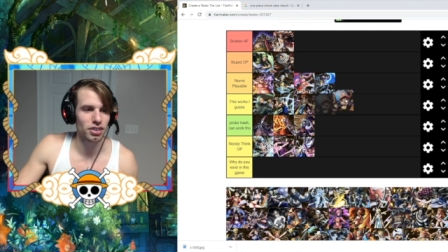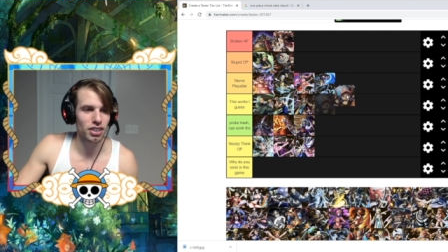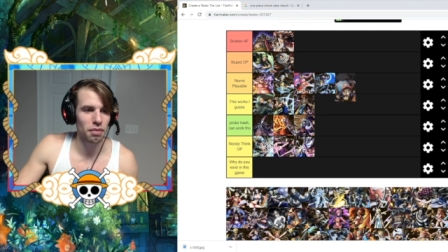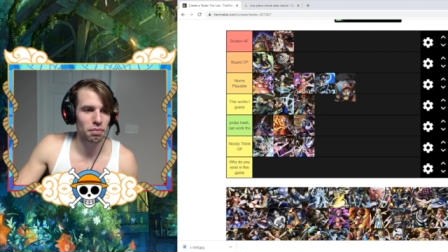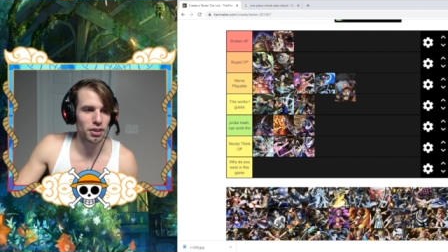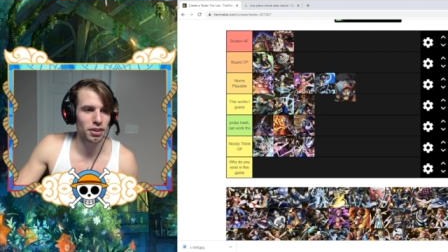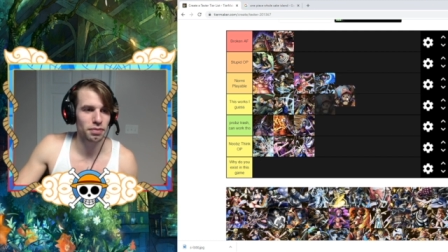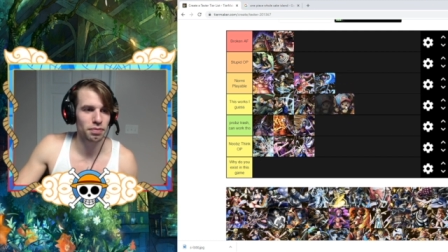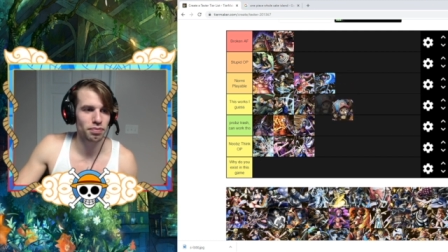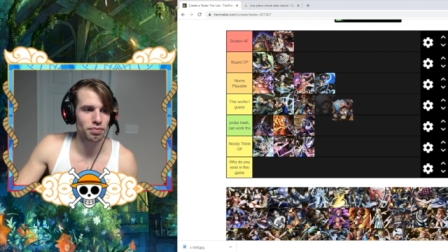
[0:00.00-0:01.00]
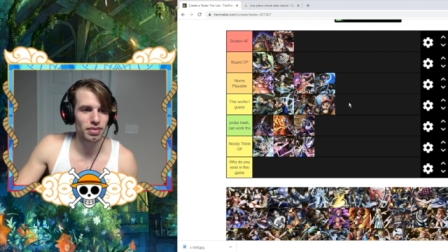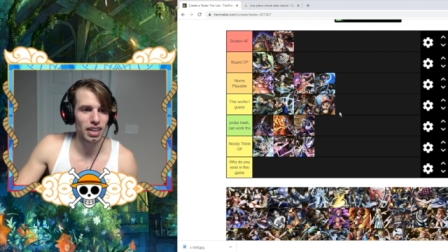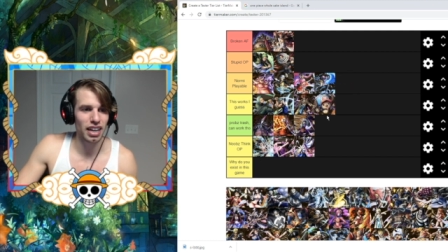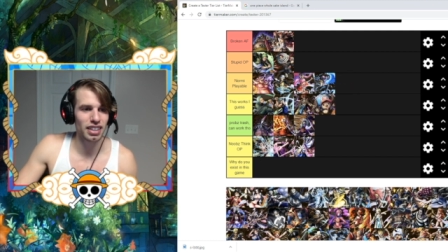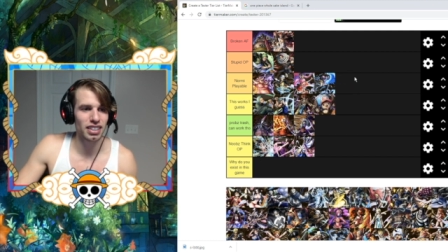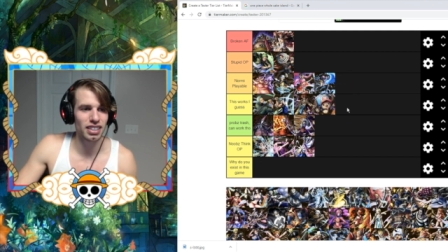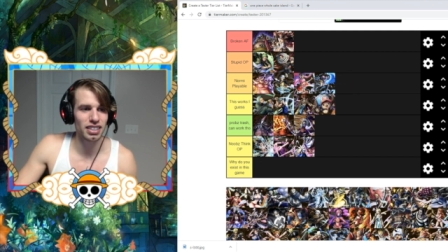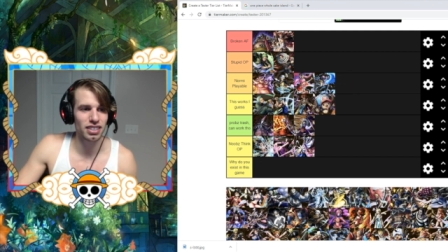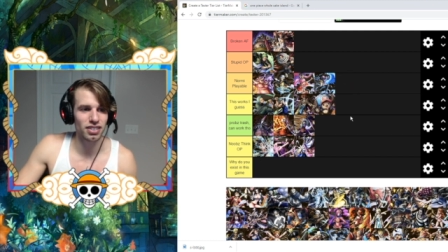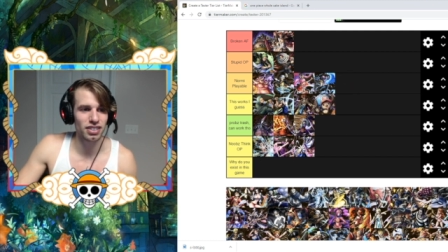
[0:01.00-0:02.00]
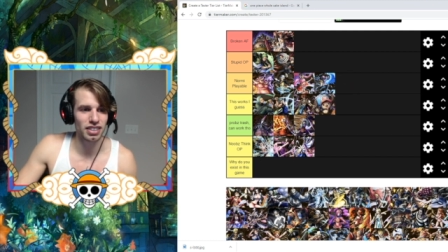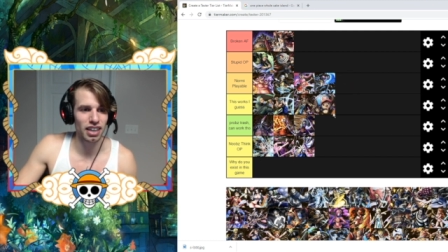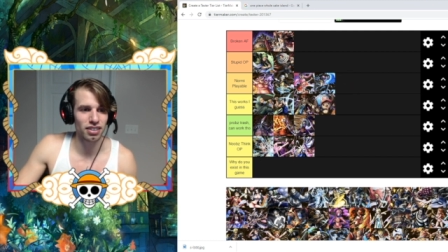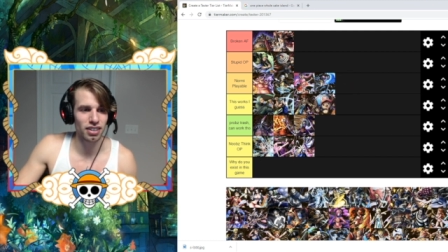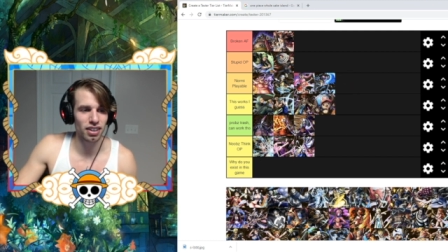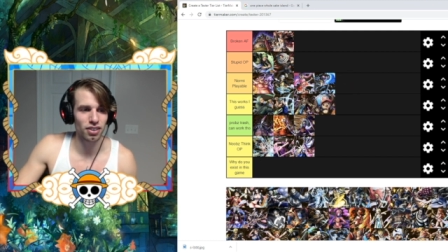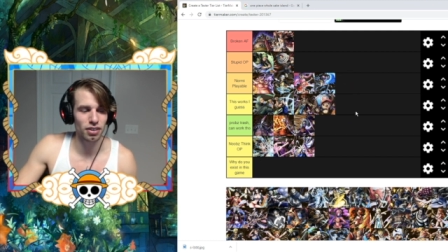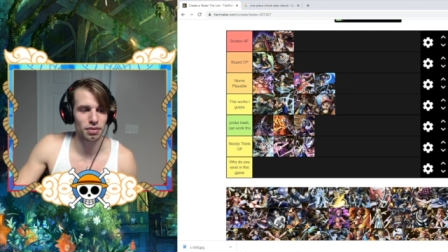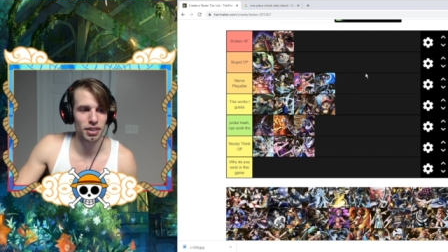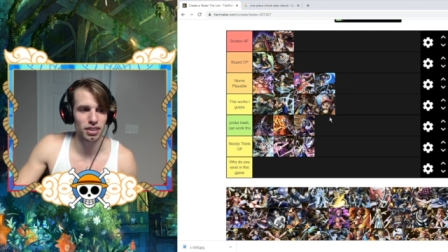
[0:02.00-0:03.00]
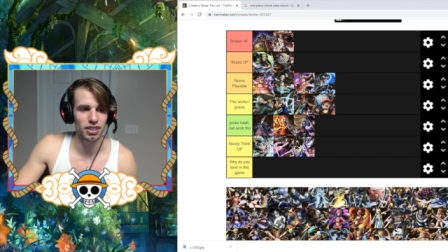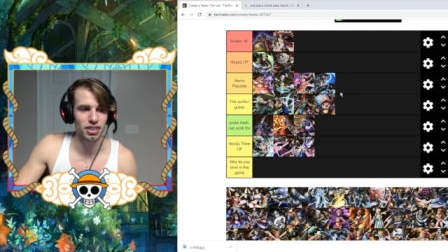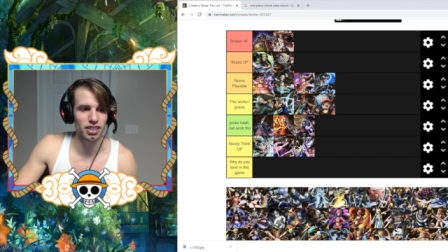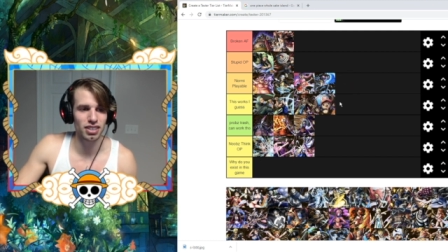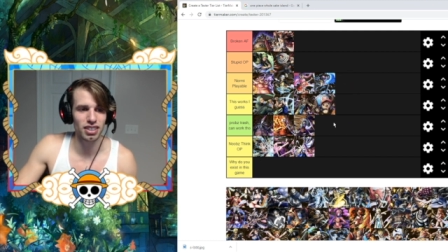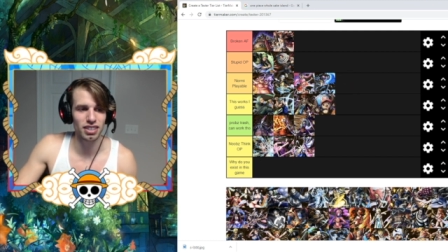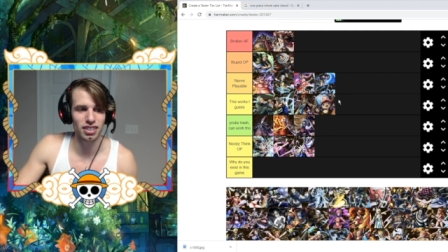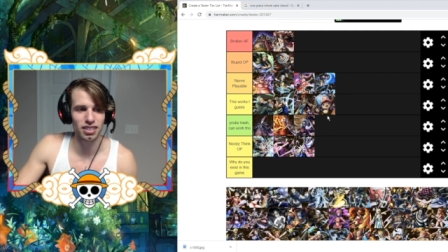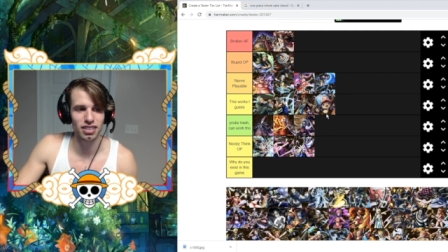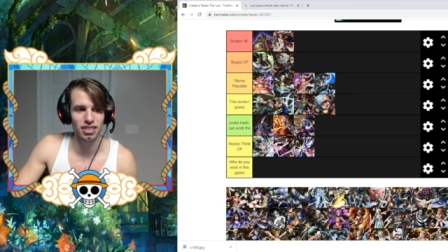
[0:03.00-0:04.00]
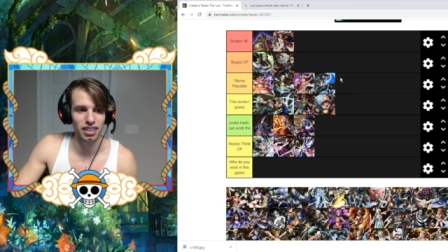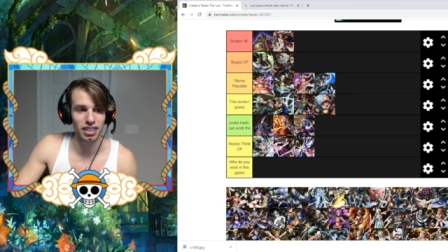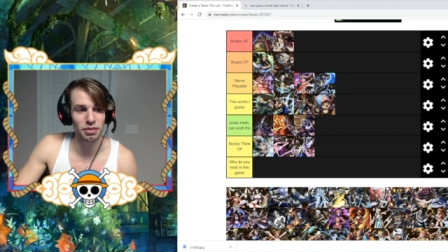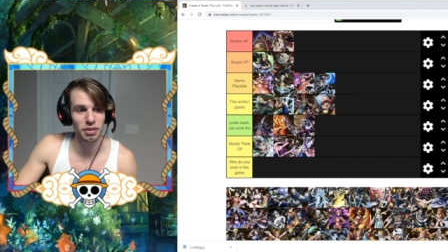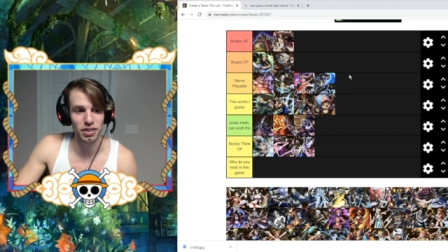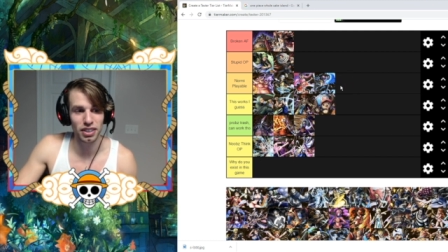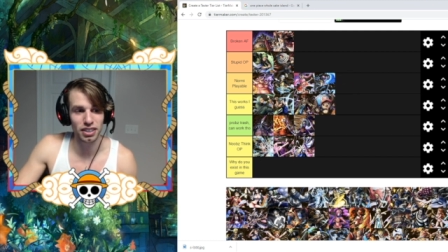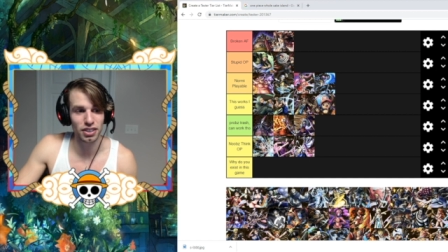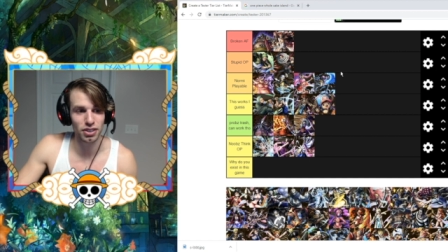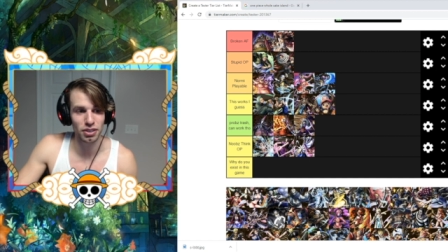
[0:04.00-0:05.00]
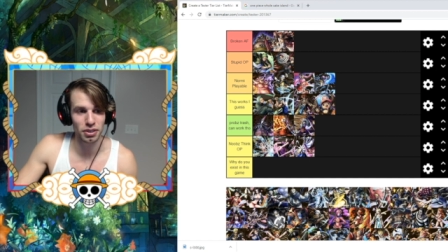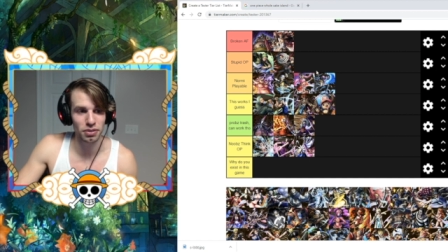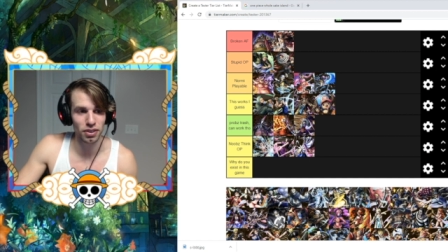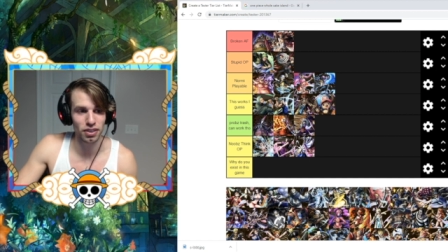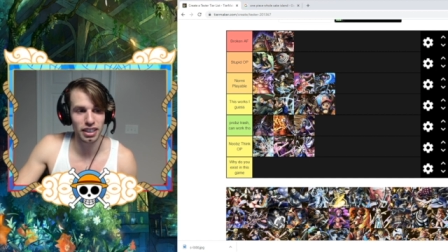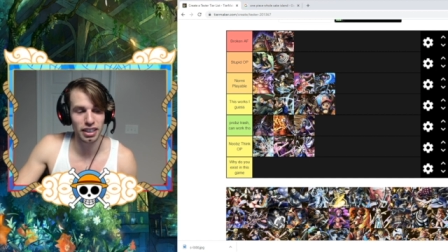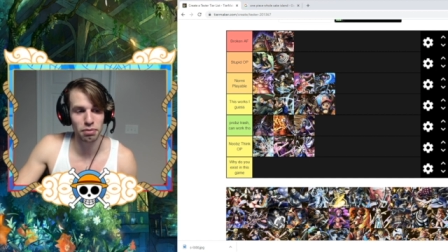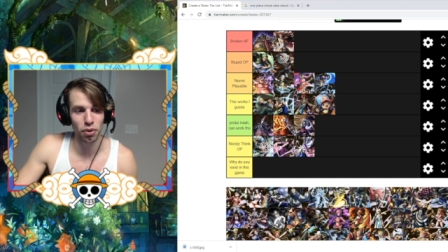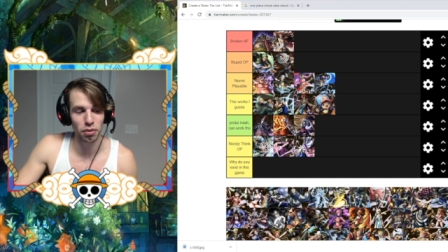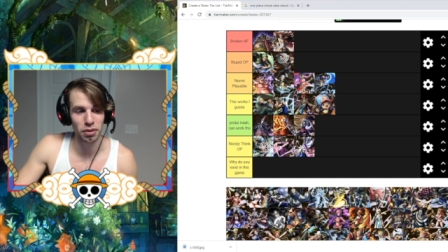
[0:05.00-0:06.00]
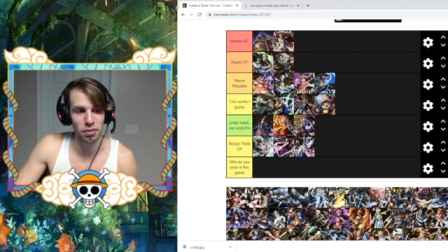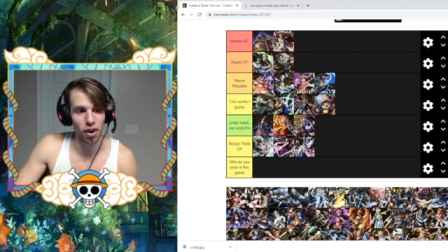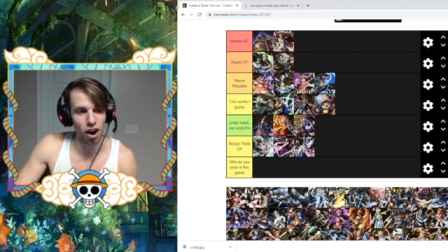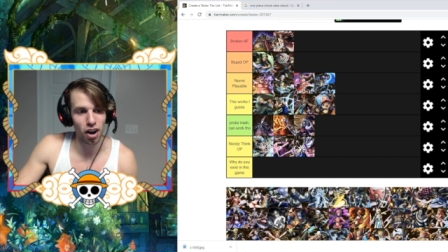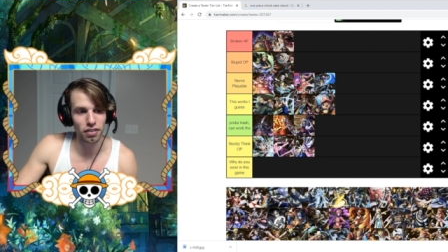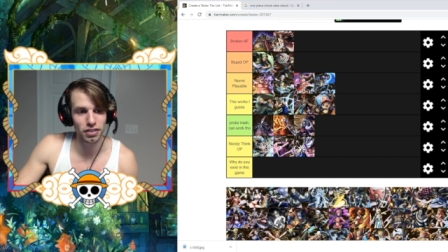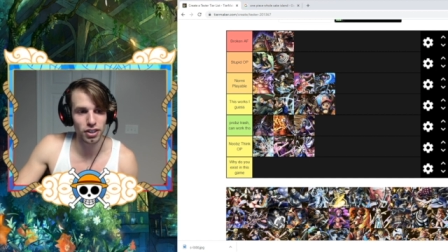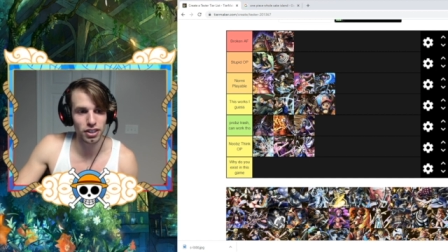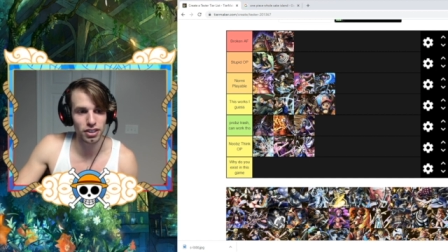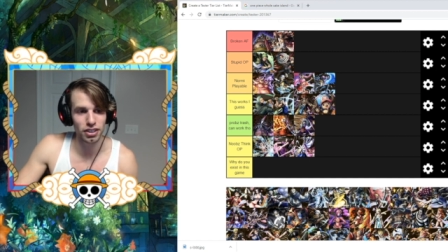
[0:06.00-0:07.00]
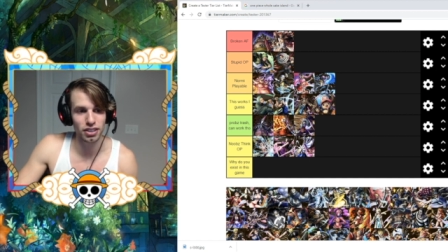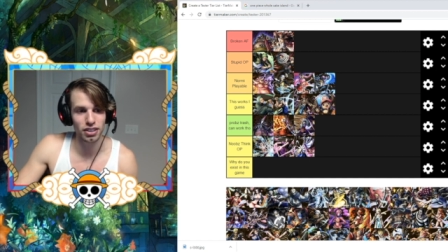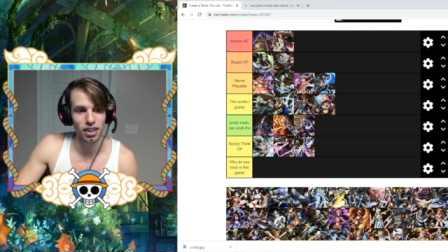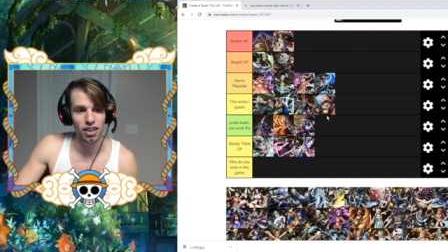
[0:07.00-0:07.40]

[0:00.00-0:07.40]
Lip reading: Chopper, I think he's going down in lower ability just because these people can do so much more. He can port people off treasures.